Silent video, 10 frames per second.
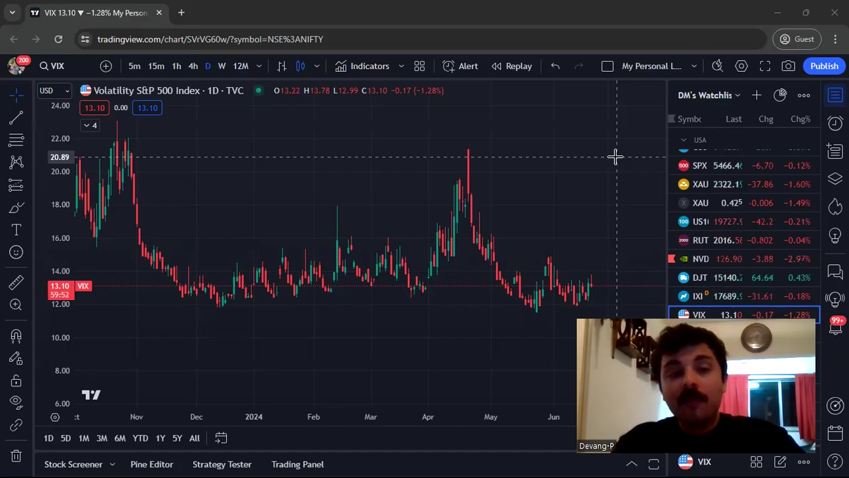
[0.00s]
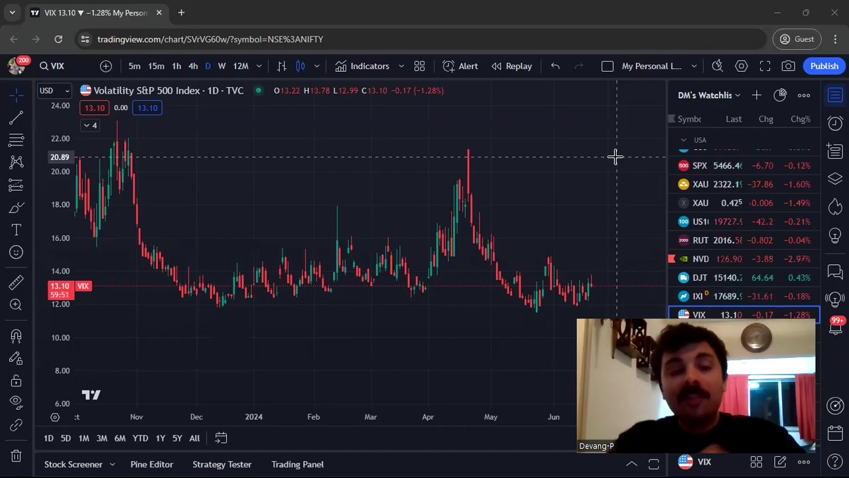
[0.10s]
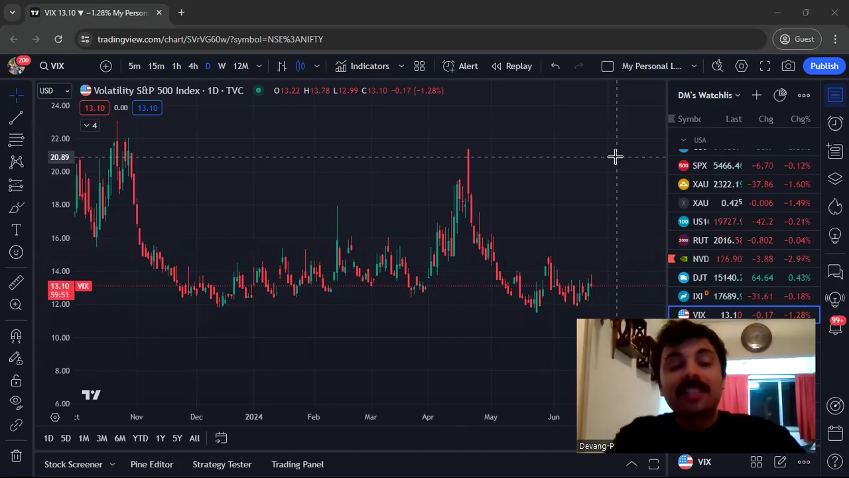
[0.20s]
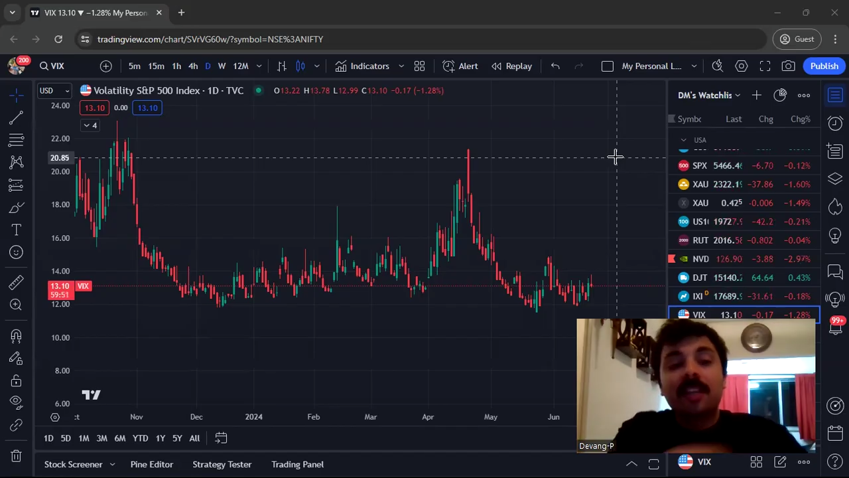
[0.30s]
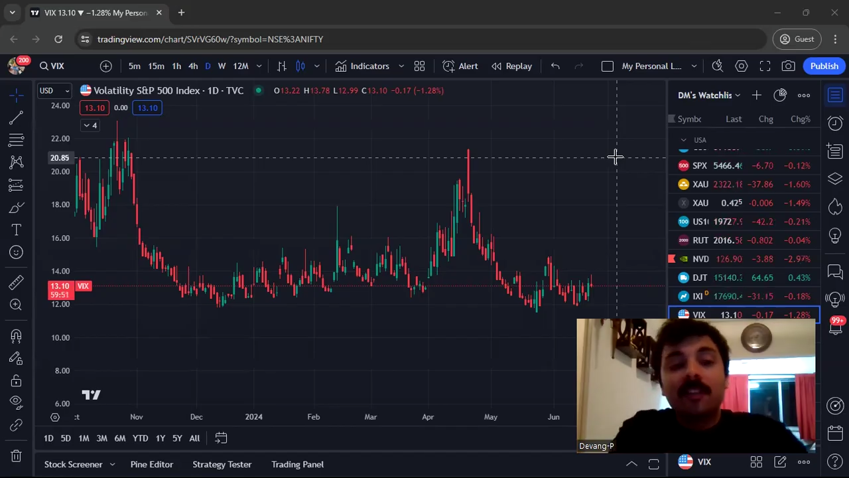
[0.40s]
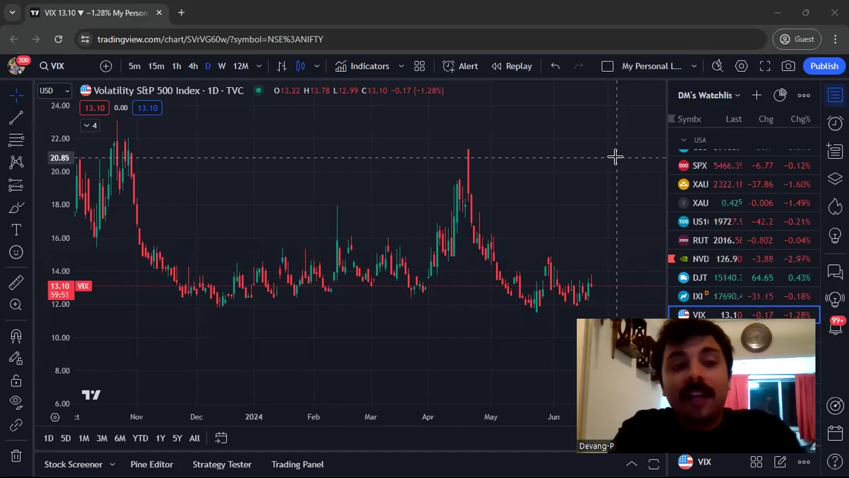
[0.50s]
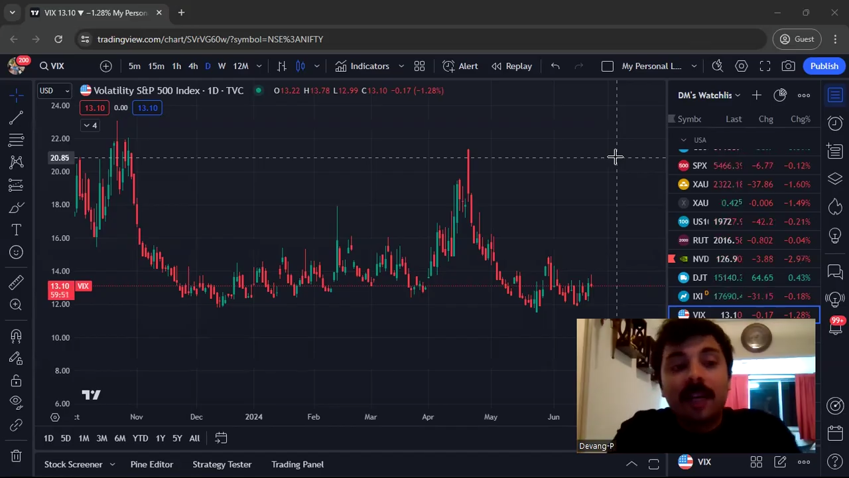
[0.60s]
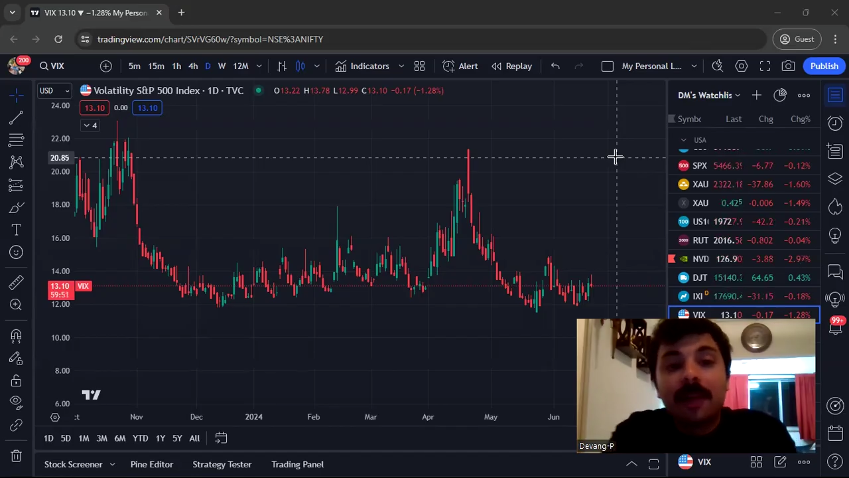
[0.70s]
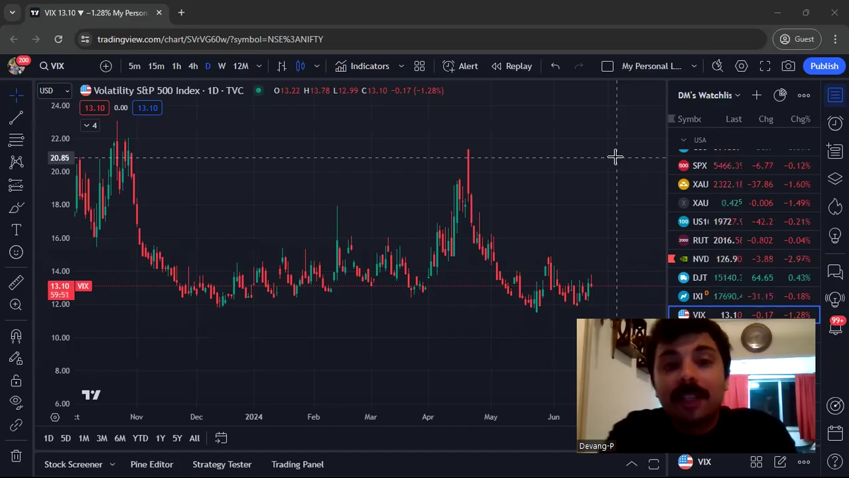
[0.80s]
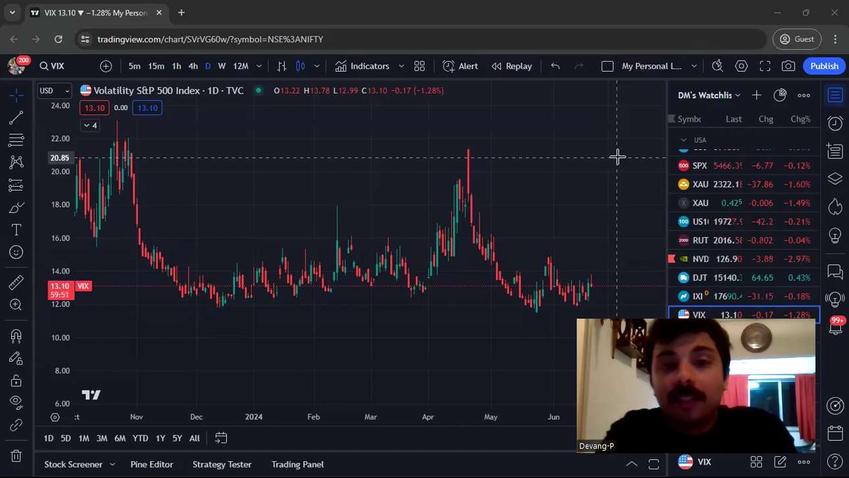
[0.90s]
which is
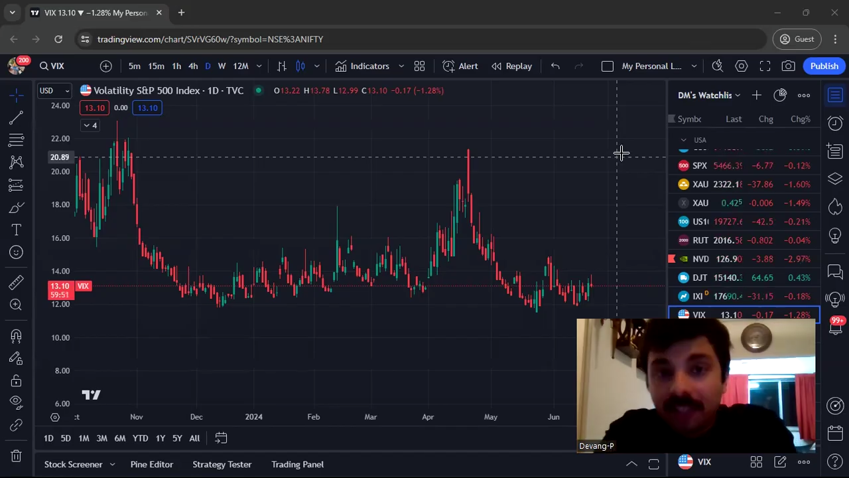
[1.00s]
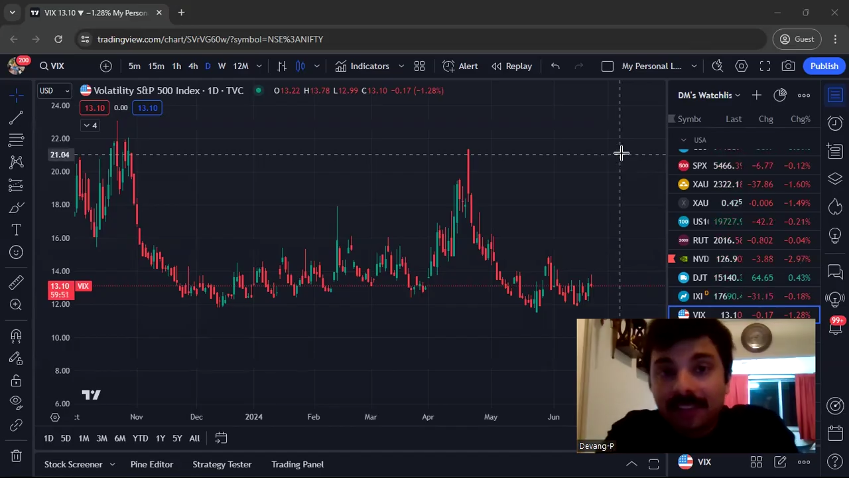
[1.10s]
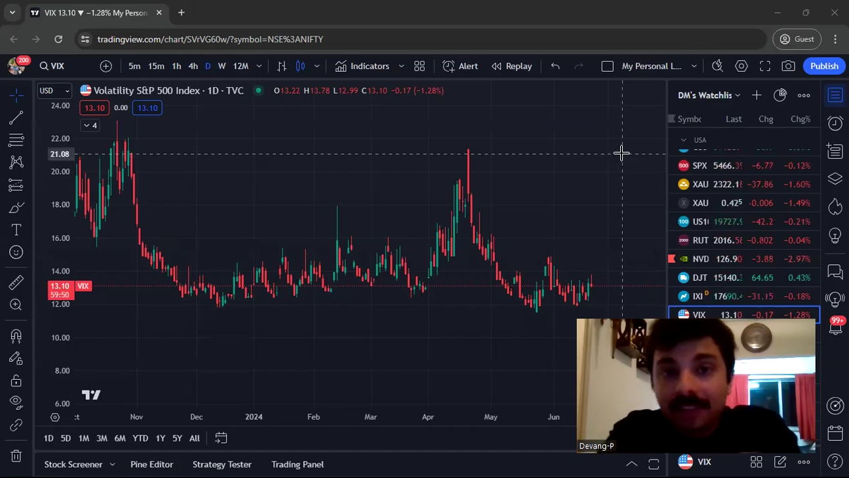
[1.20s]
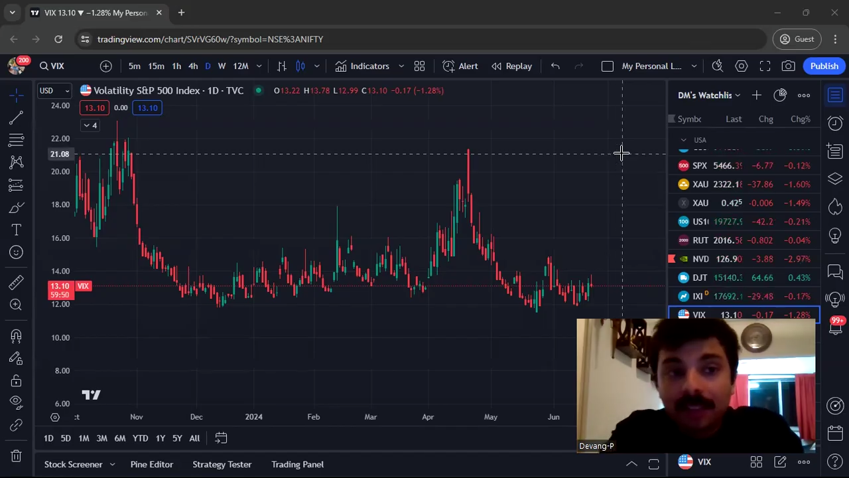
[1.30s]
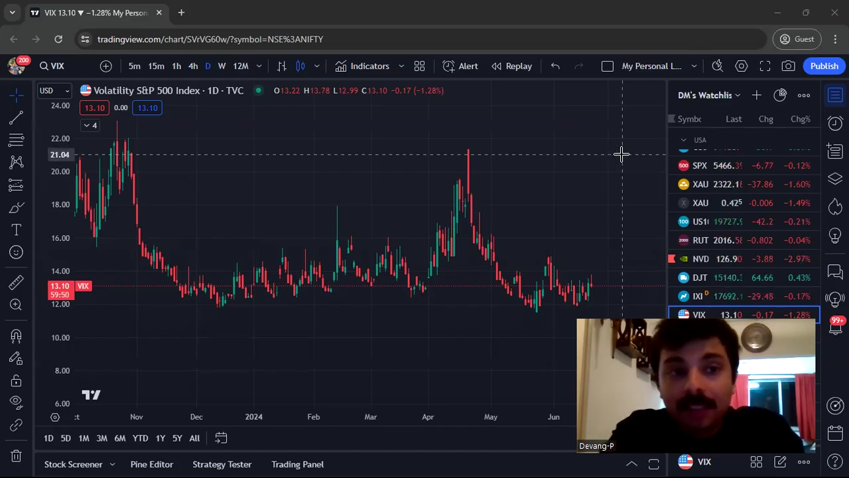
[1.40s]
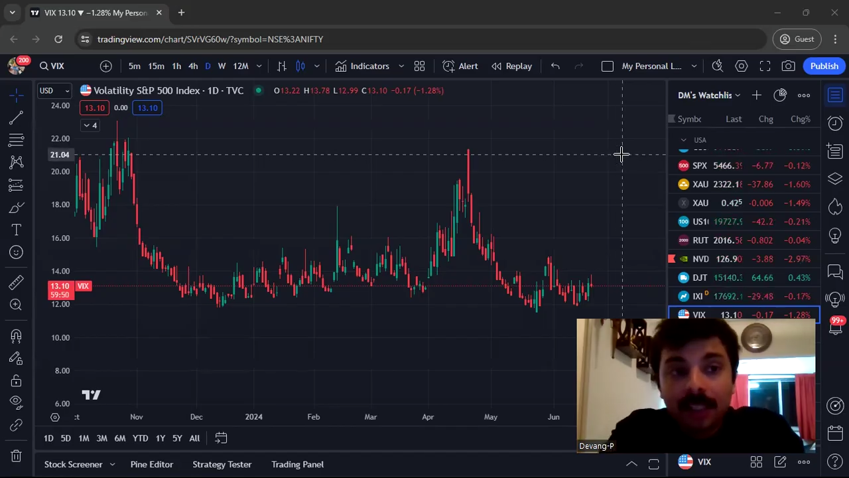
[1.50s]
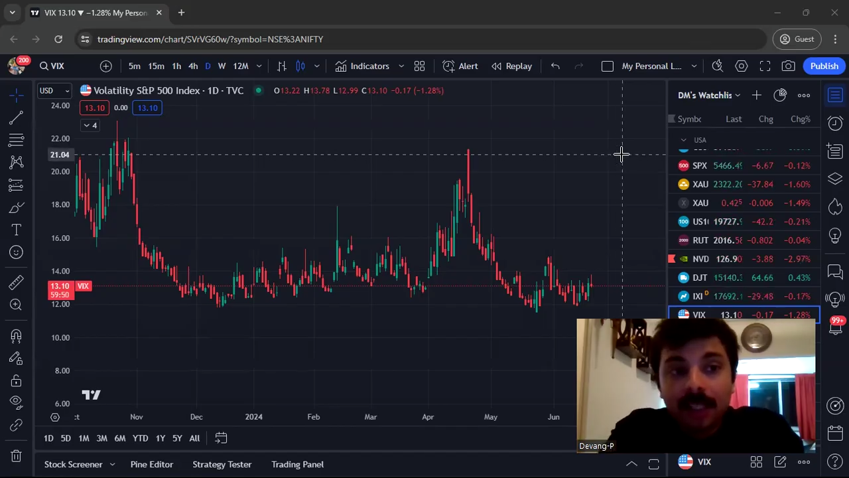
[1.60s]
conveyed by the VIX.